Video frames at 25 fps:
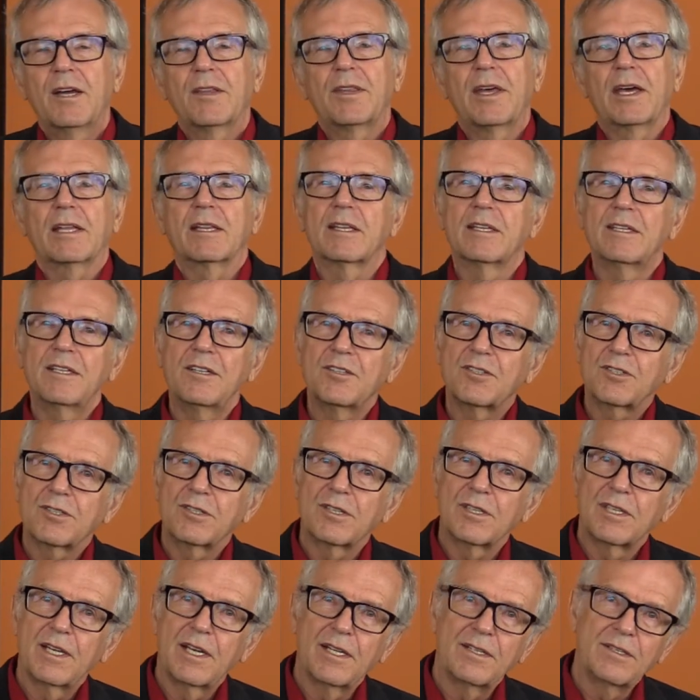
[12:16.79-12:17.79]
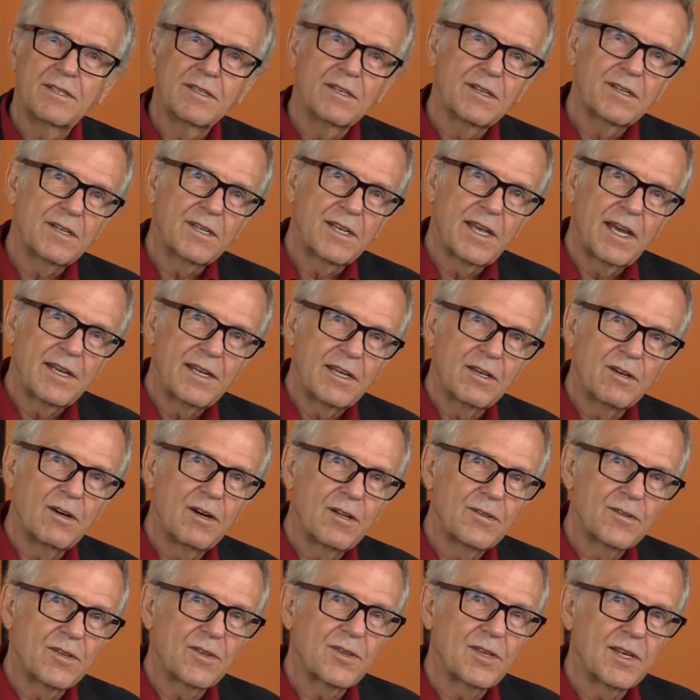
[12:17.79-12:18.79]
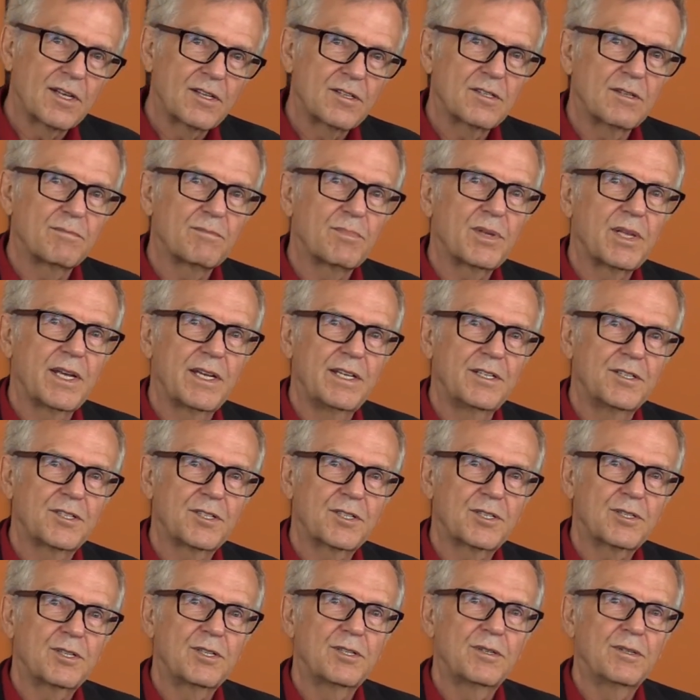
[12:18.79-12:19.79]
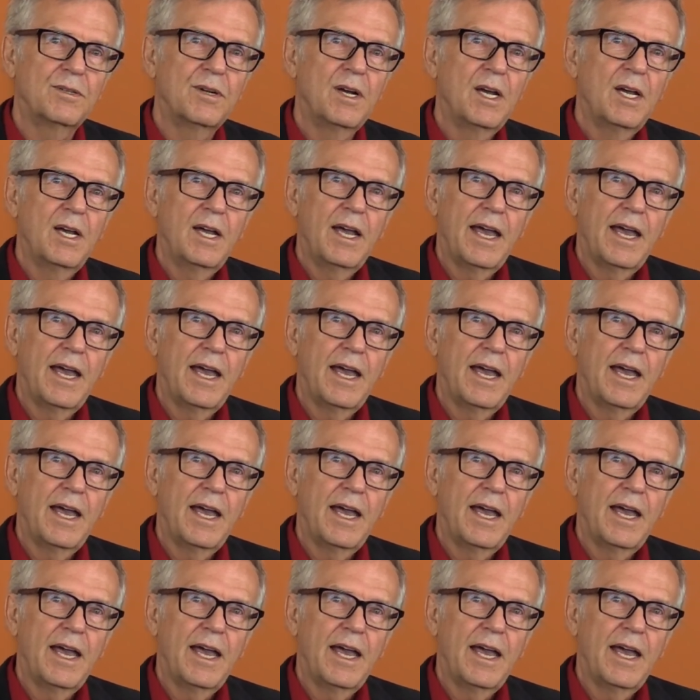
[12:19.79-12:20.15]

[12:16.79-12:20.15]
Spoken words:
that leads to then getting all the things in place to